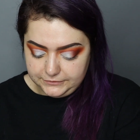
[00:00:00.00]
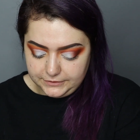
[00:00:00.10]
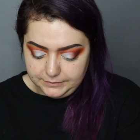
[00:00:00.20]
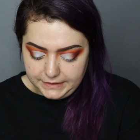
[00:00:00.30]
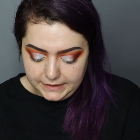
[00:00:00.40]

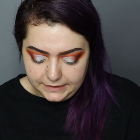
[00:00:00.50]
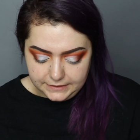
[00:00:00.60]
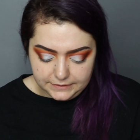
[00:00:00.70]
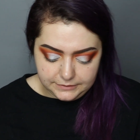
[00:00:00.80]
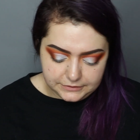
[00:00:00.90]
from
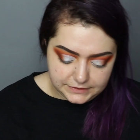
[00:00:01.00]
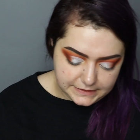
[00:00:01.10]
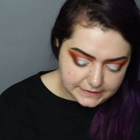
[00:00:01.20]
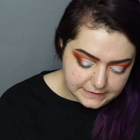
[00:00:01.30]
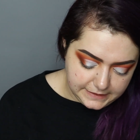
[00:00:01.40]
here we're just
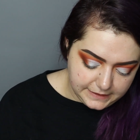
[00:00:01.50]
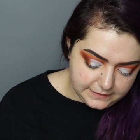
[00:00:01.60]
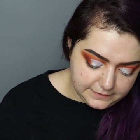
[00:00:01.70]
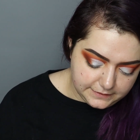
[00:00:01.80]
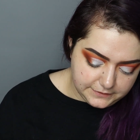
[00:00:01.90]
gonna
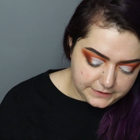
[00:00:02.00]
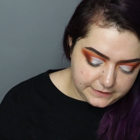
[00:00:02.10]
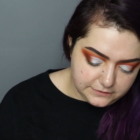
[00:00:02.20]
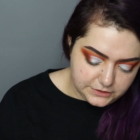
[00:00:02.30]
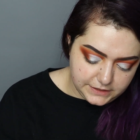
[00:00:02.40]
take the
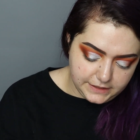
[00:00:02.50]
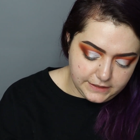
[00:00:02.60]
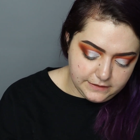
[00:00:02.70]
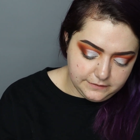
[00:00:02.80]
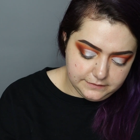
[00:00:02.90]
green
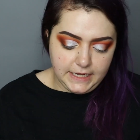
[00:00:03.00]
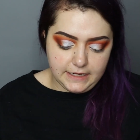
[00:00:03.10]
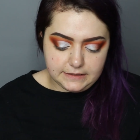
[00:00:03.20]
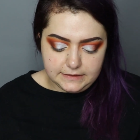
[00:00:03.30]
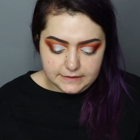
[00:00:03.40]
shade
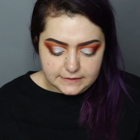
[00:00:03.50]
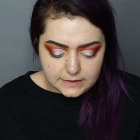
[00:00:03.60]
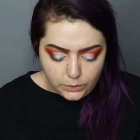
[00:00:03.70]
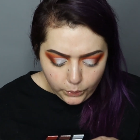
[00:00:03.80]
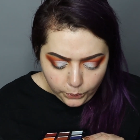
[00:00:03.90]
Cactus,